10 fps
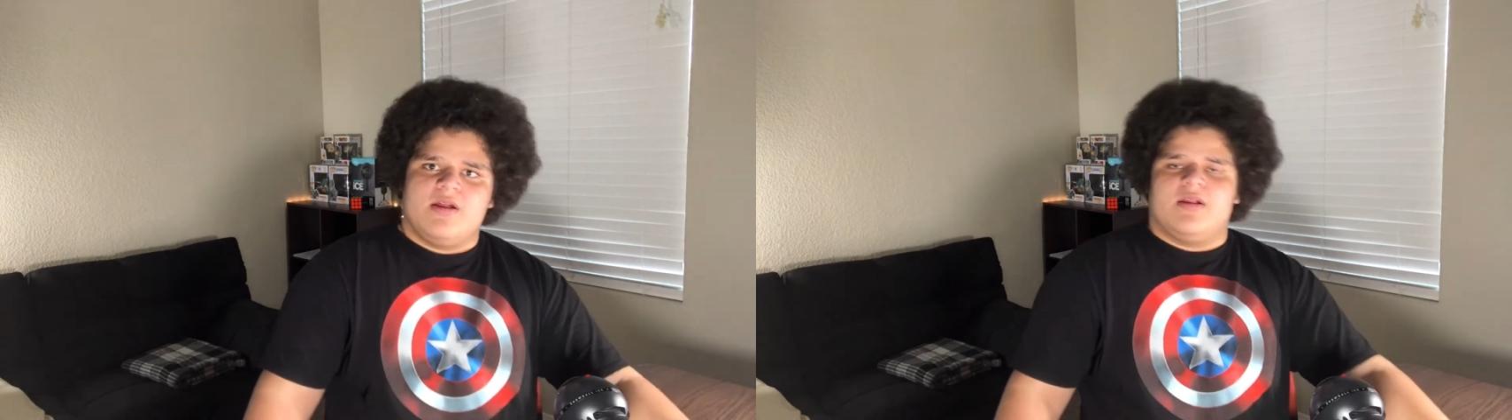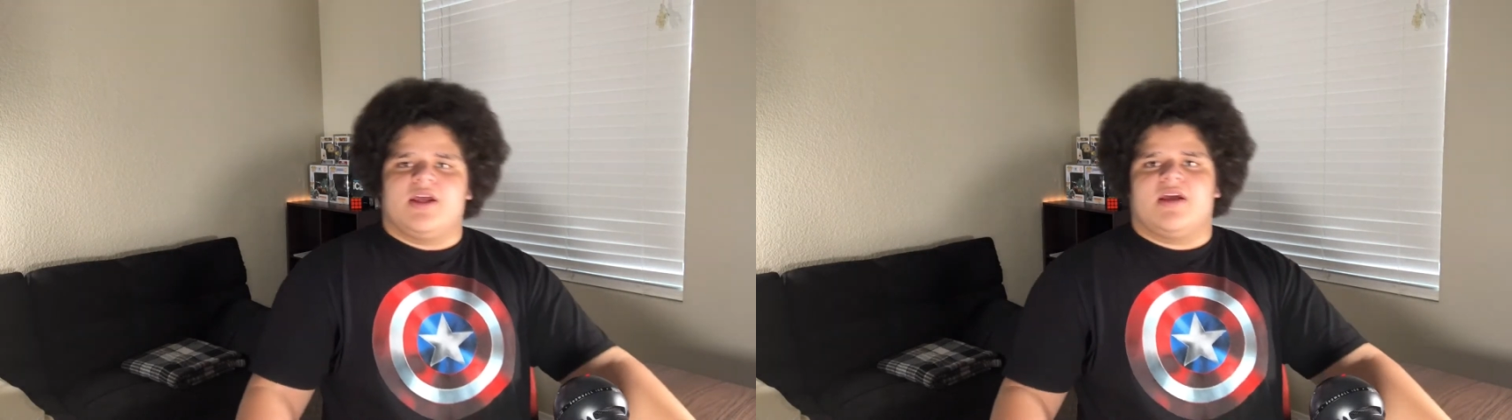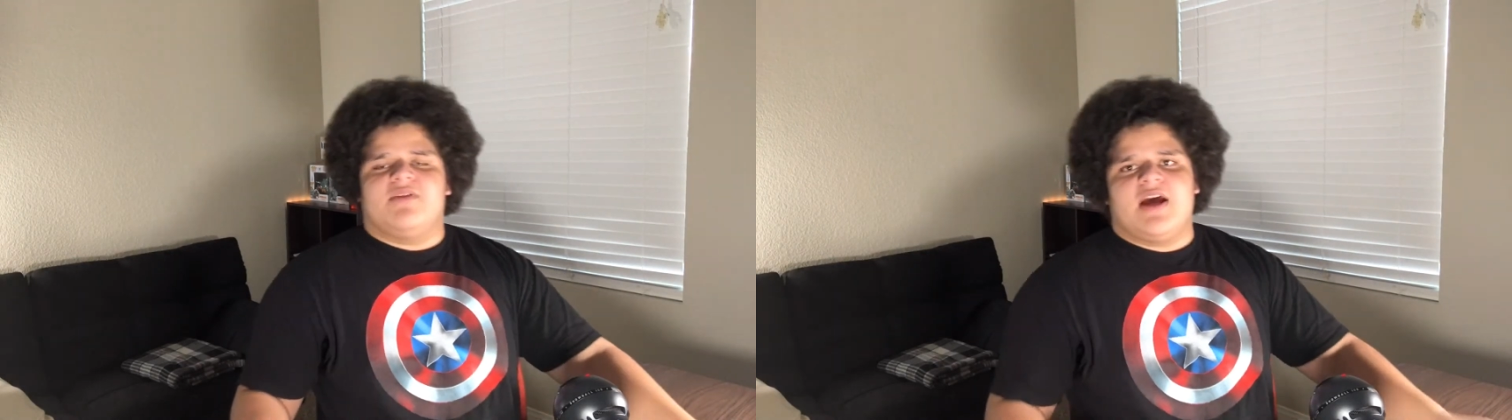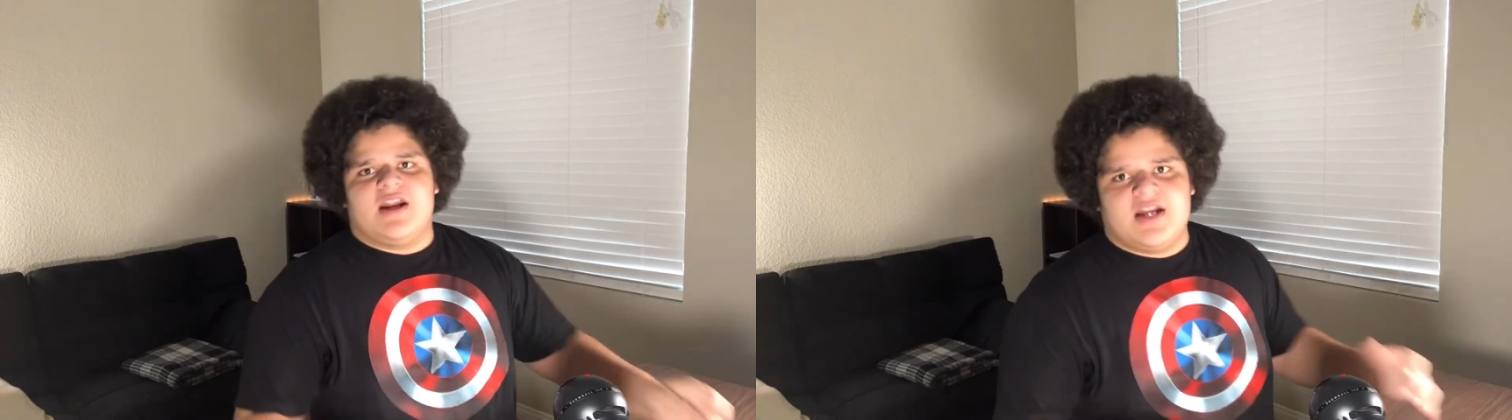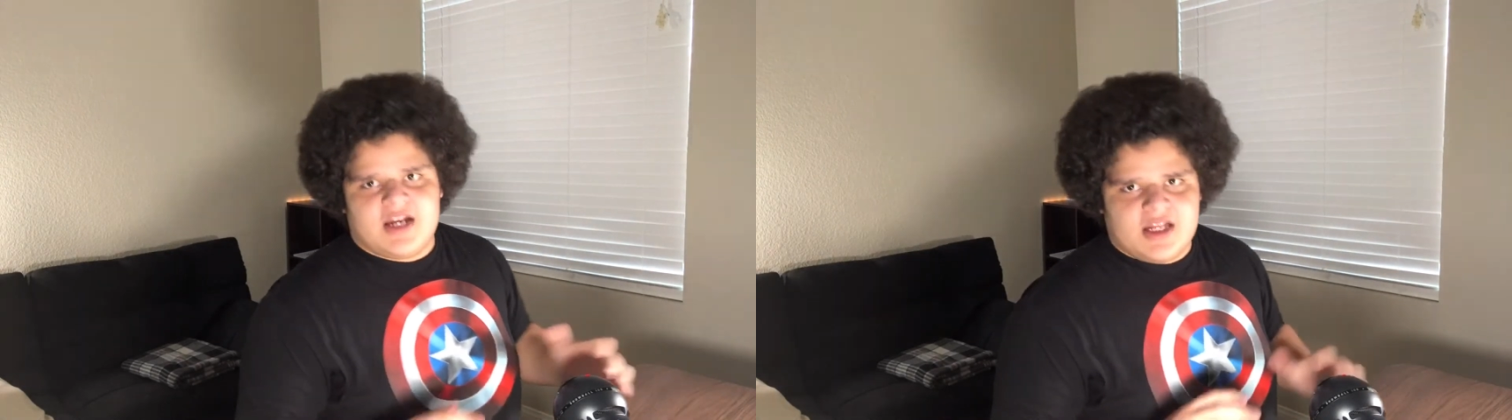like if they
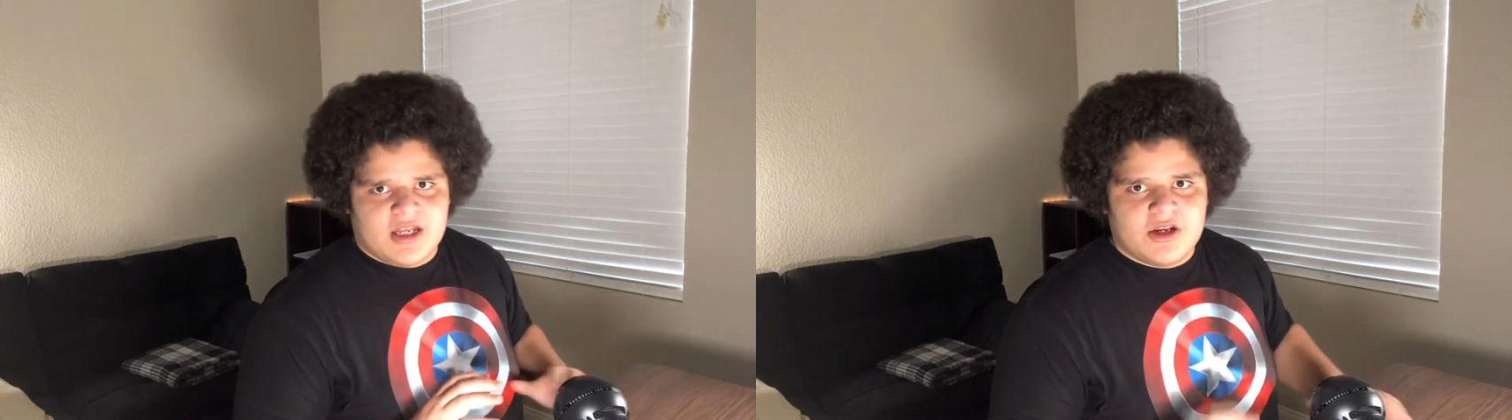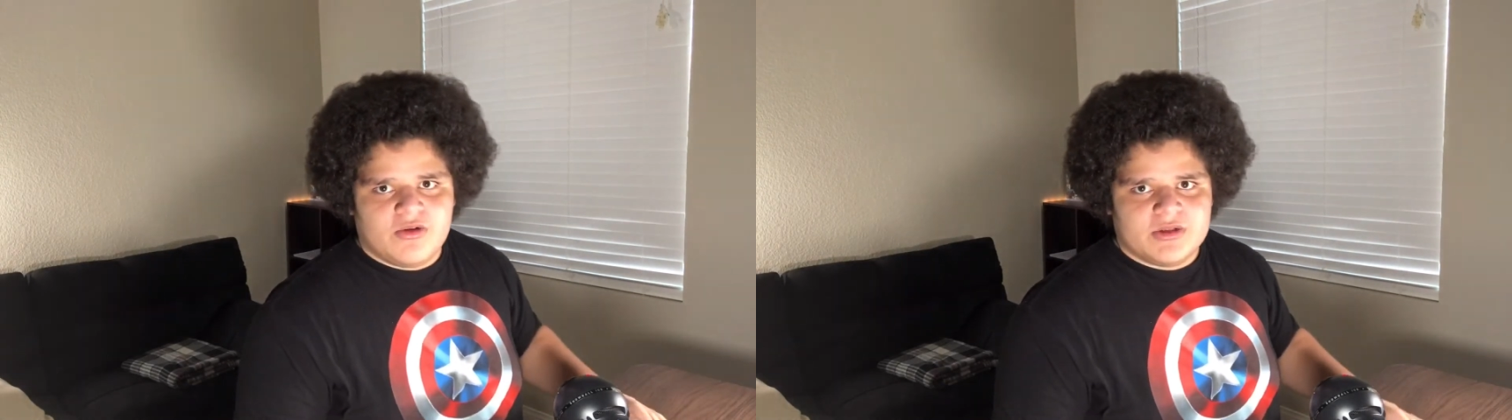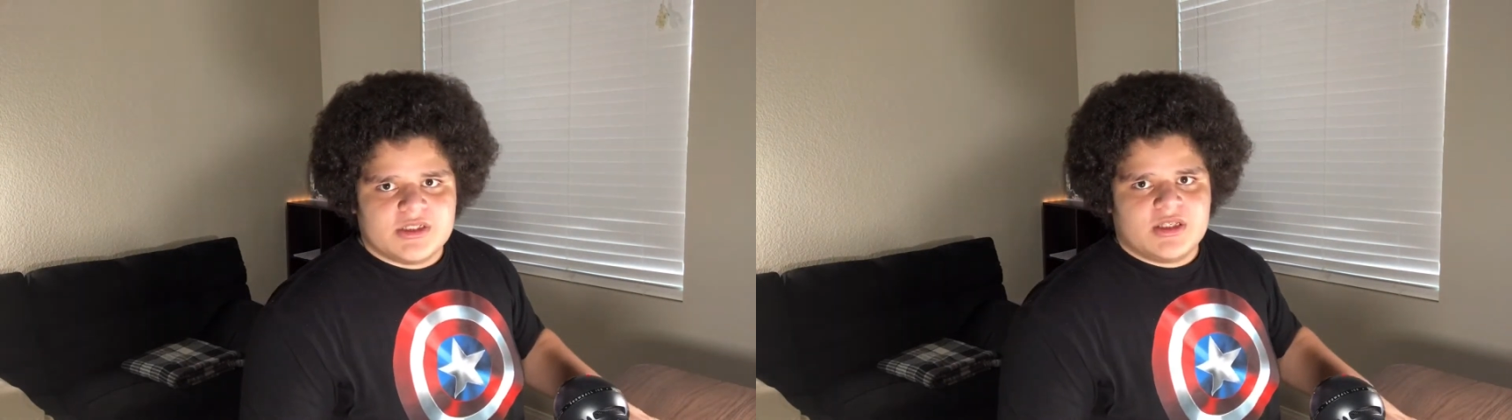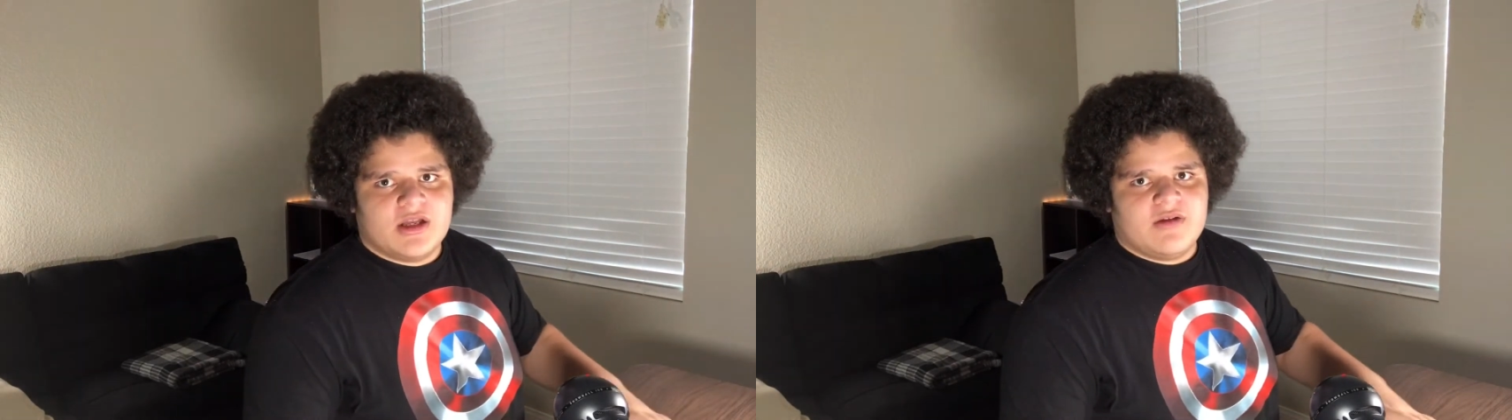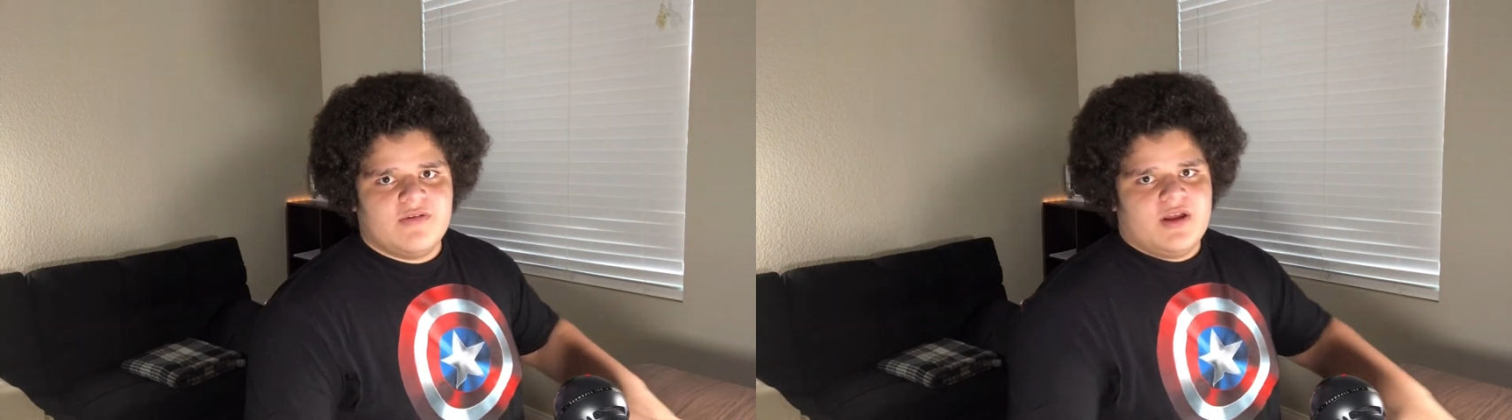added anything new and
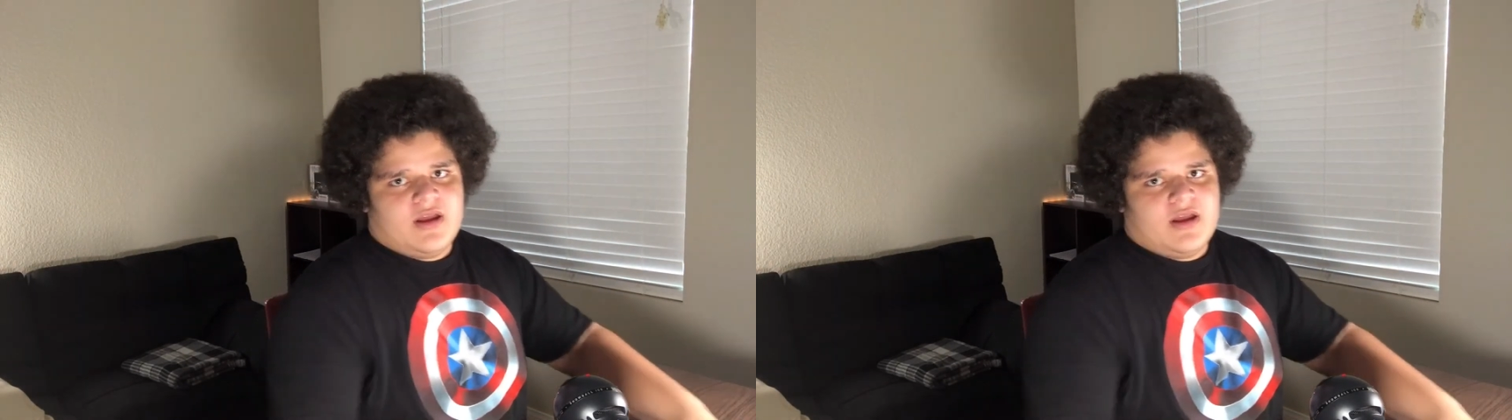stuff.